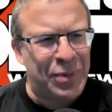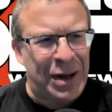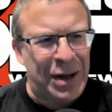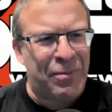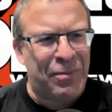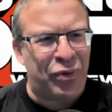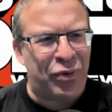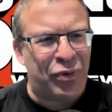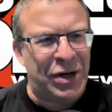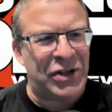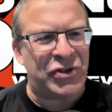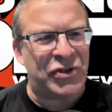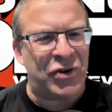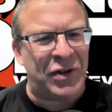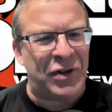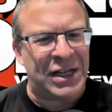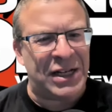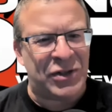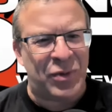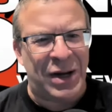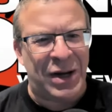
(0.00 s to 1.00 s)
I'm pretty sure
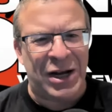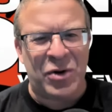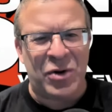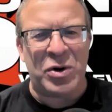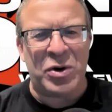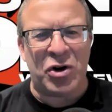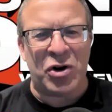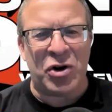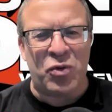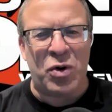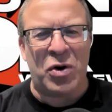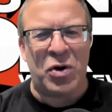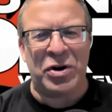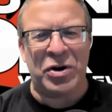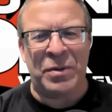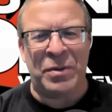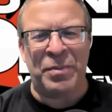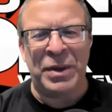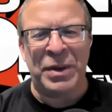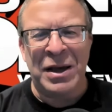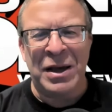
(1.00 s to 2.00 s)
that's right. I don't want to quote
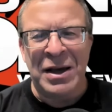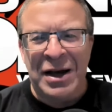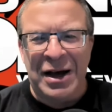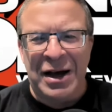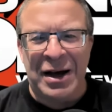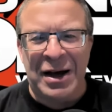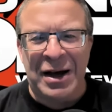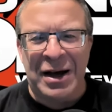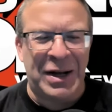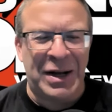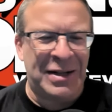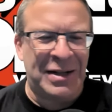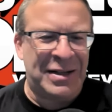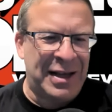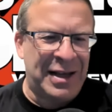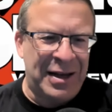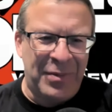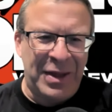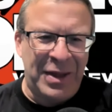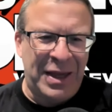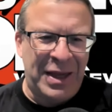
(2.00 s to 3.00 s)
him, but
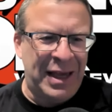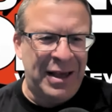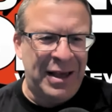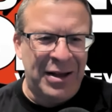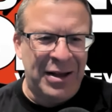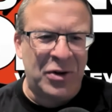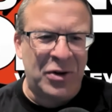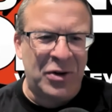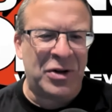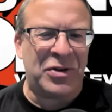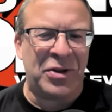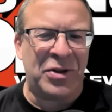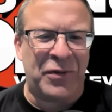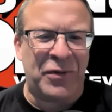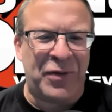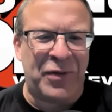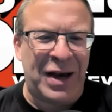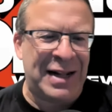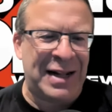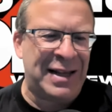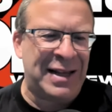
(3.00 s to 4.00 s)
he alluded to the
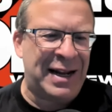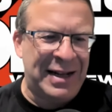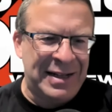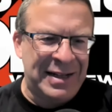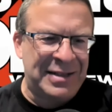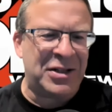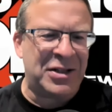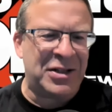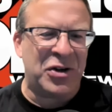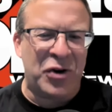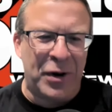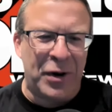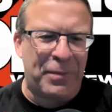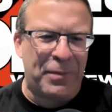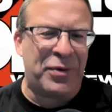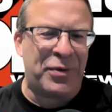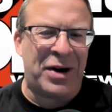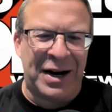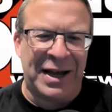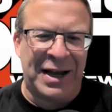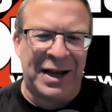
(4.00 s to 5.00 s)
fact that it is a good
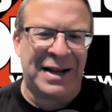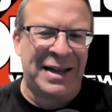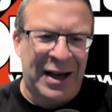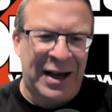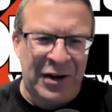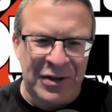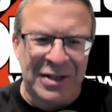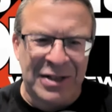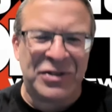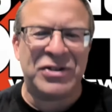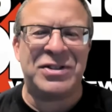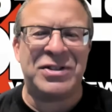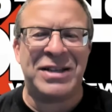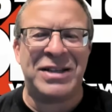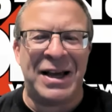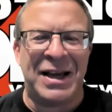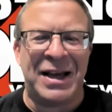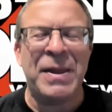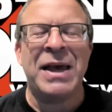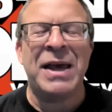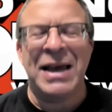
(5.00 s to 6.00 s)
product now. Let's just
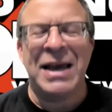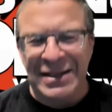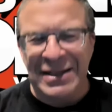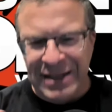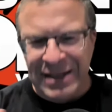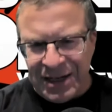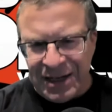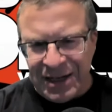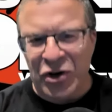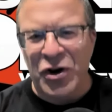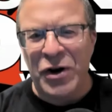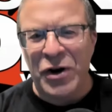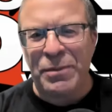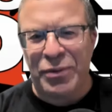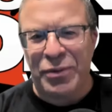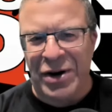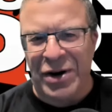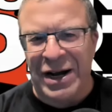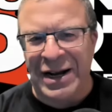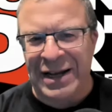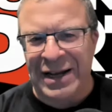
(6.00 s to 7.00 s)
say he said it's a good
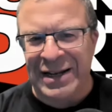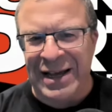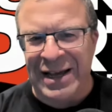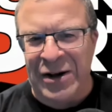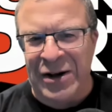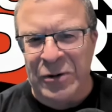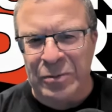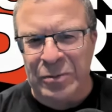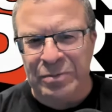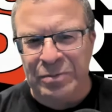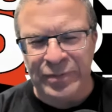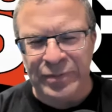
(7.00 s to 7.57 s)
product now.